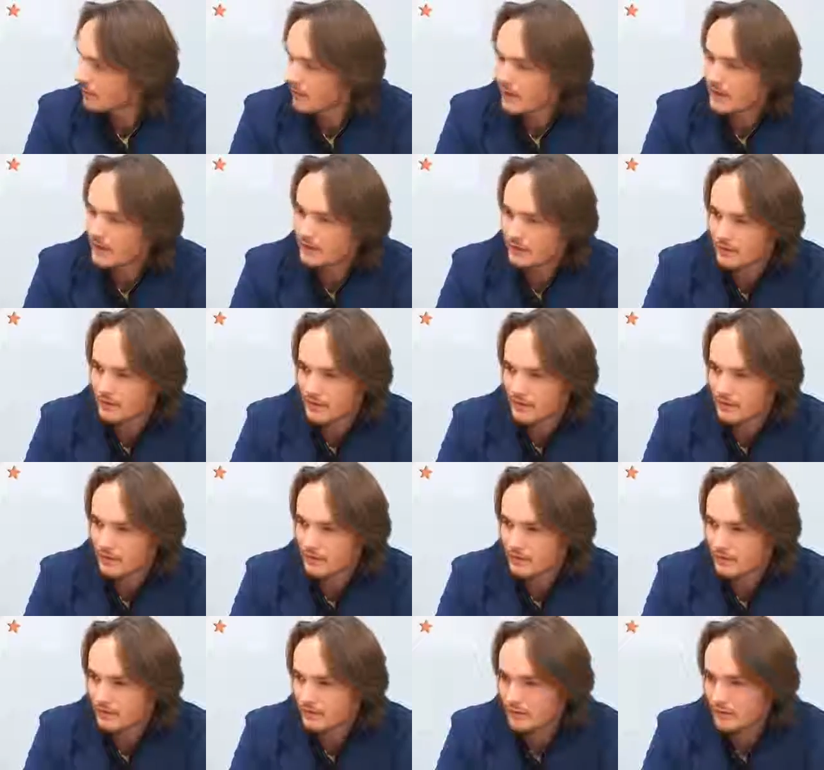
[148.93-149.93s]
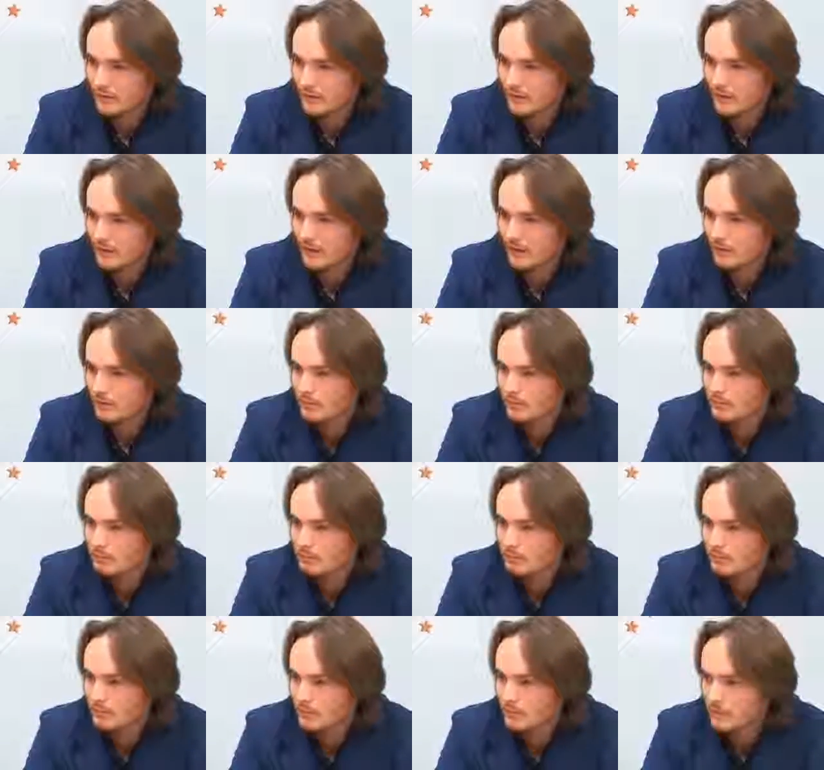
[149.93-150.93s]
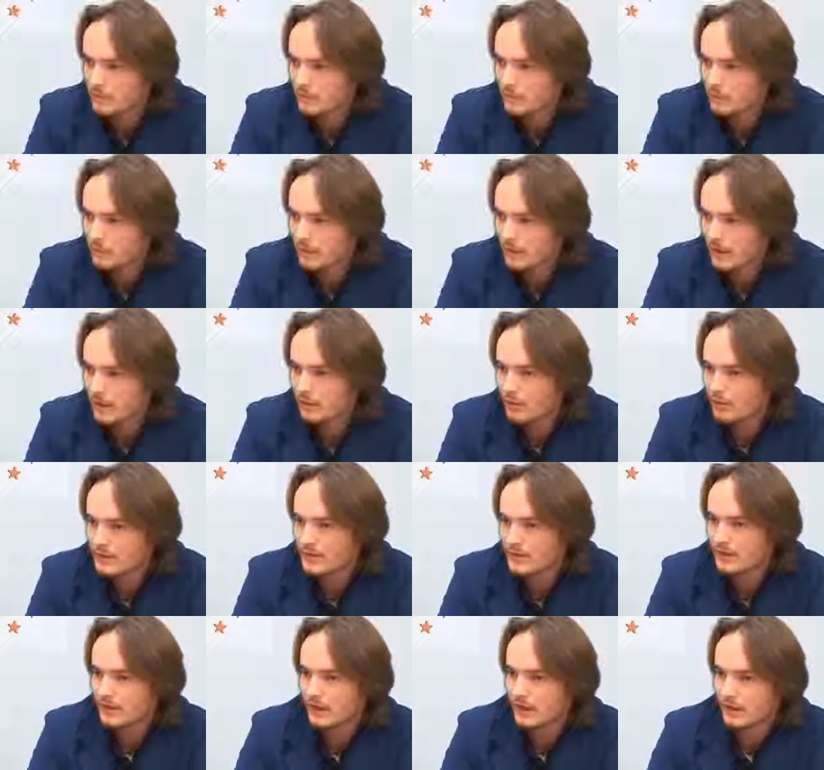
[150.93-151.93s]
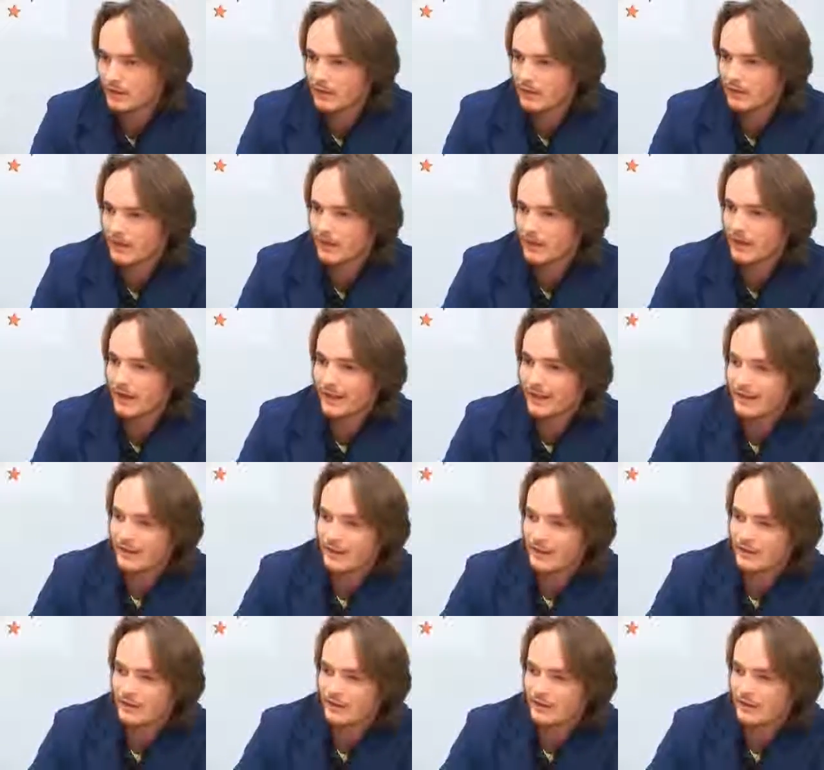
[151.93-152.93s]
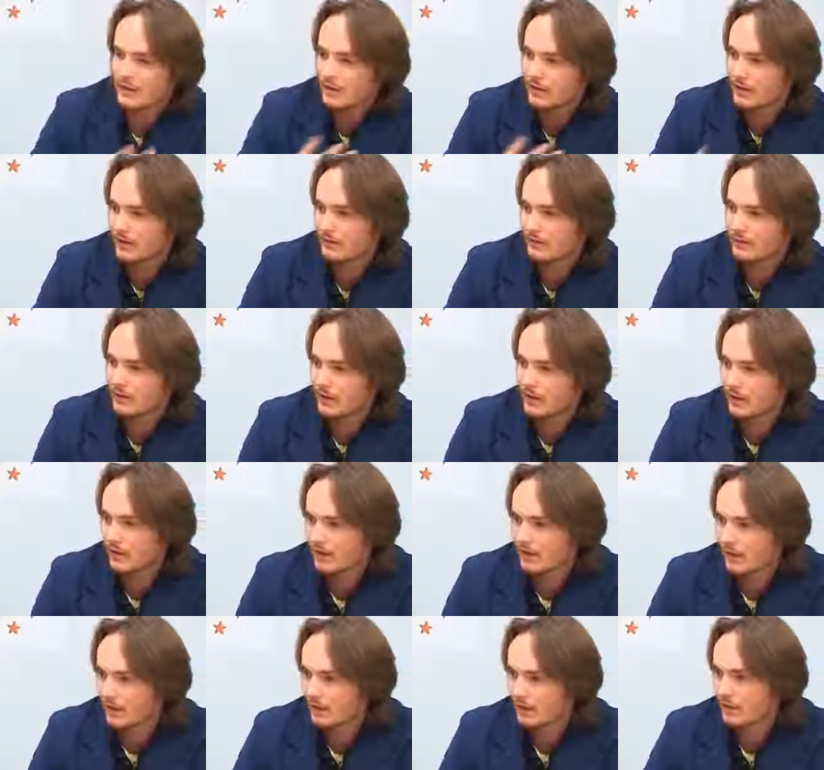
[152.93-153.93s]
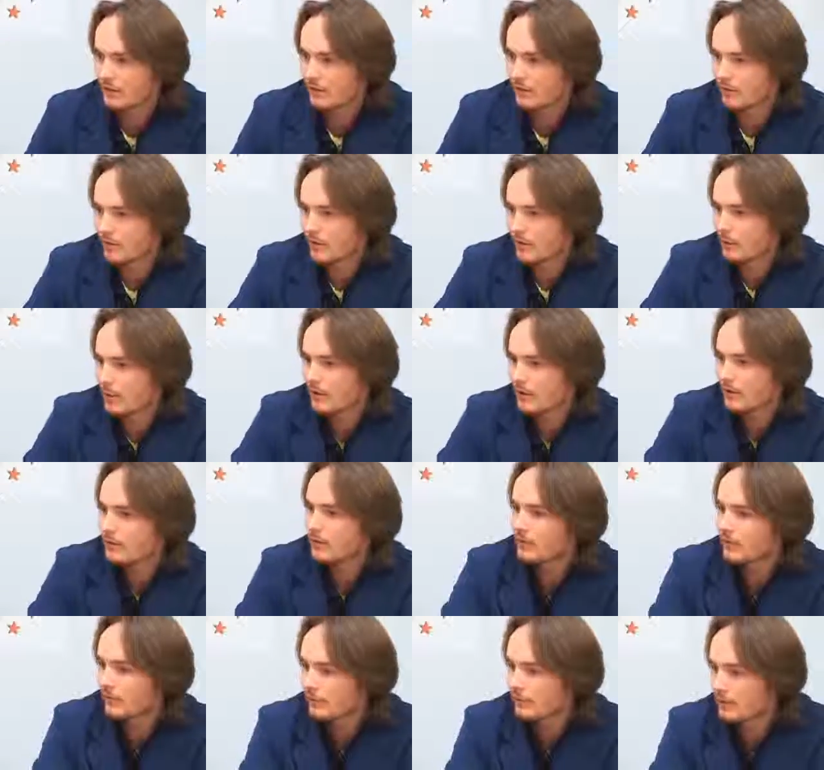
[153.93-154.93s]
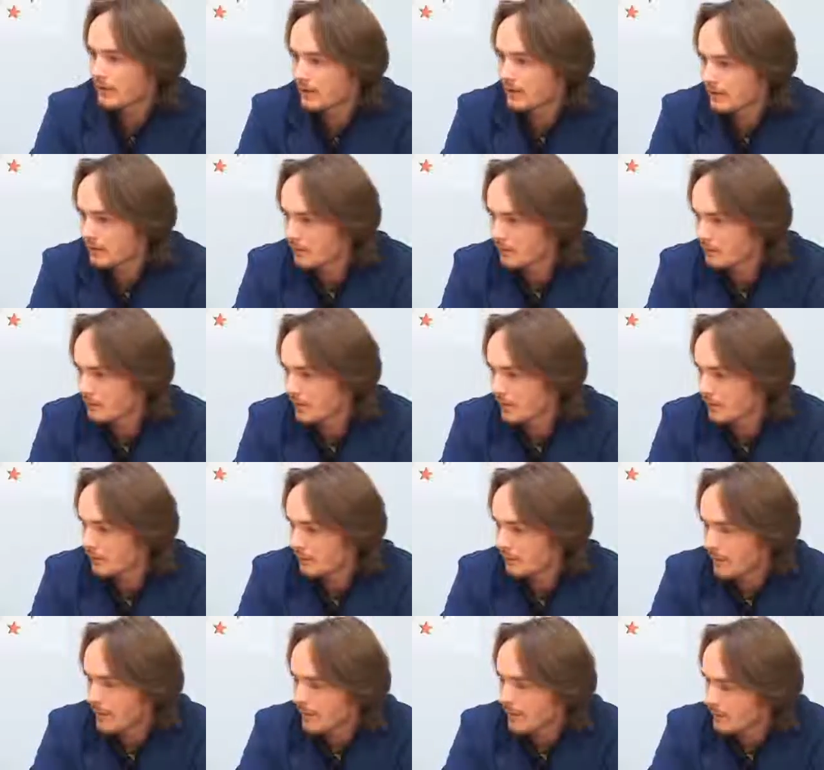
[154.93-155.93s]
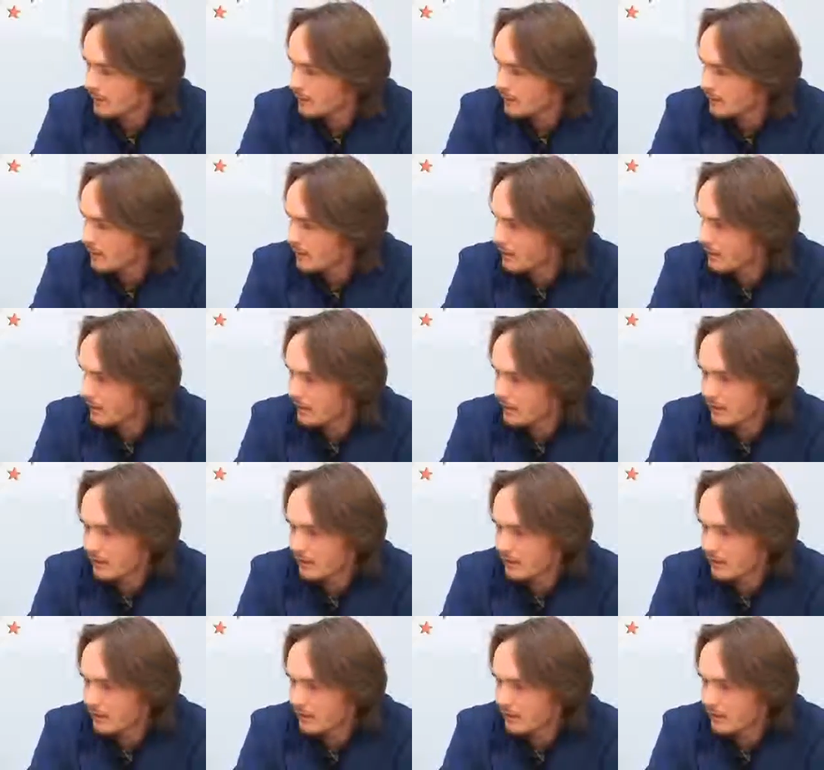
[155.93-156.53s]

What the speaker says: So I asked God, how is it that I can achieve, the pinnacle of my humanity?